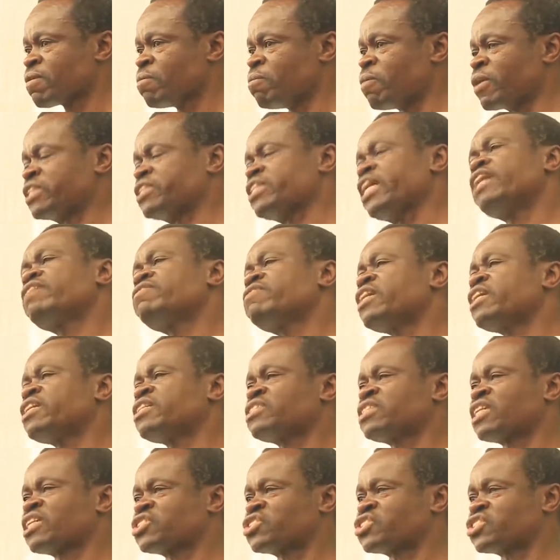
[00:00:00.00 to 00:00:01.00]
But yet there
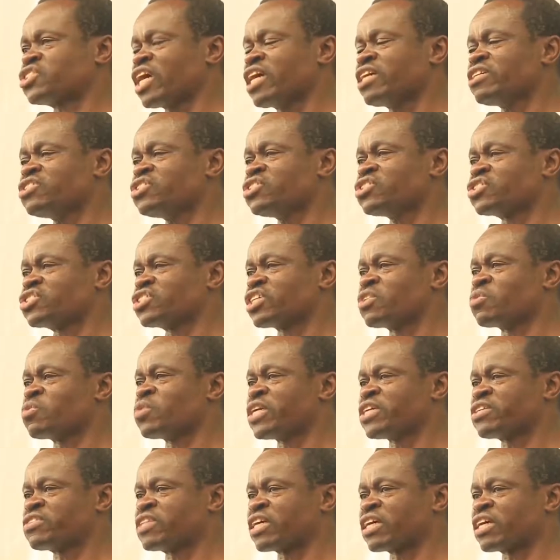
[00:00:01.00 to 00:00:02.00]
is a sense in
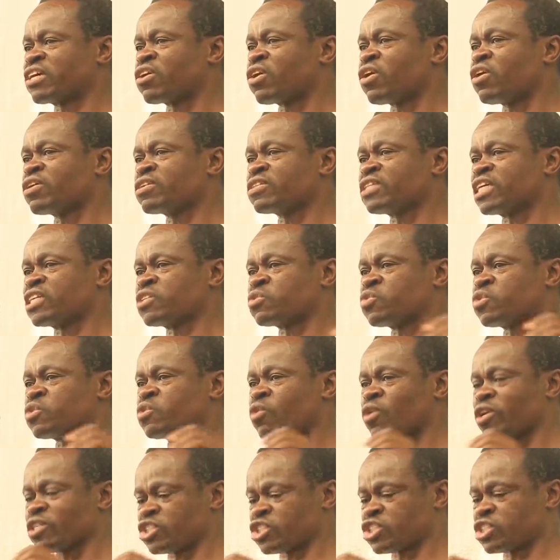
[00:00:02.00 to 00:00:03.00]
which the God that we
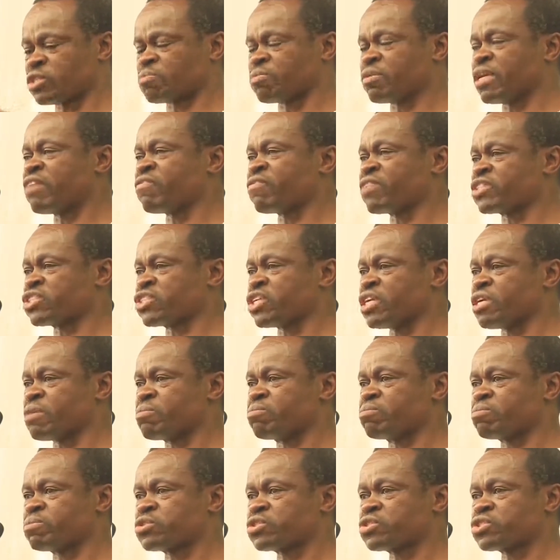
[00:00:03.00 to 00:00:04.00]
worship never
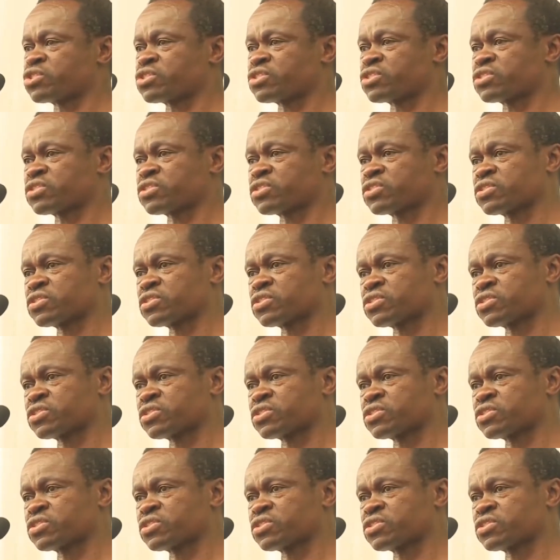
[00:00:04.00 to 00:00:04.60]
sleeps.